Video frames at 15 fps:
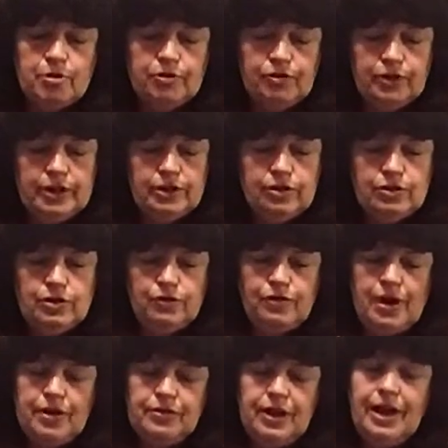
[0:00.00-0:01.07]
Flinders
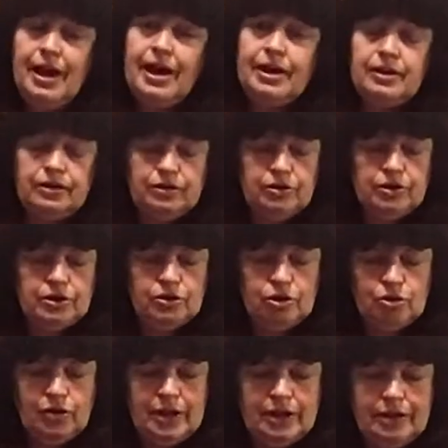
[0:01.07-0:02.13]
found the hat under the
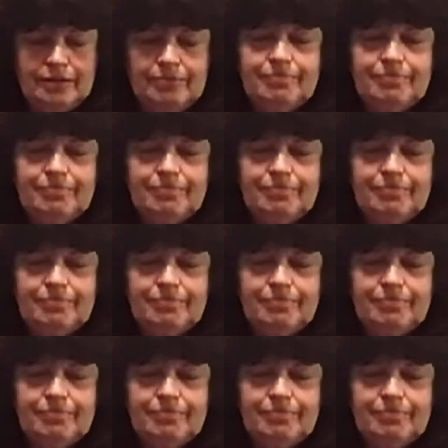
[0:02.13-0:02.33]
tree.